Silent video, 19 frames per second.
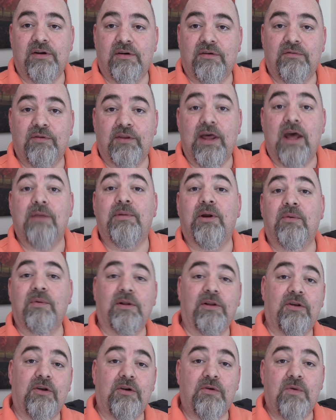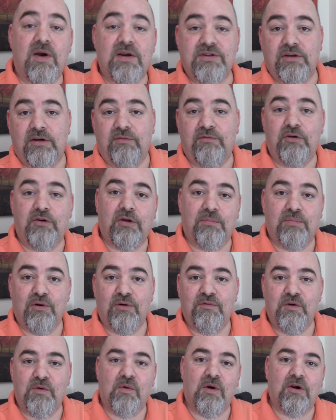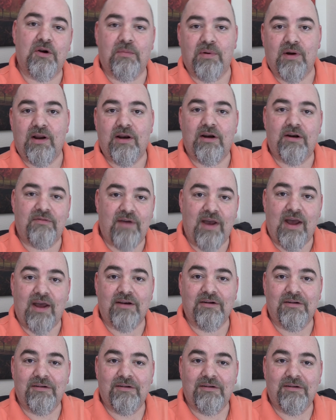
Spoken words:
of, well, that'd be a really good question if you could prove you weren't a brain in a vat.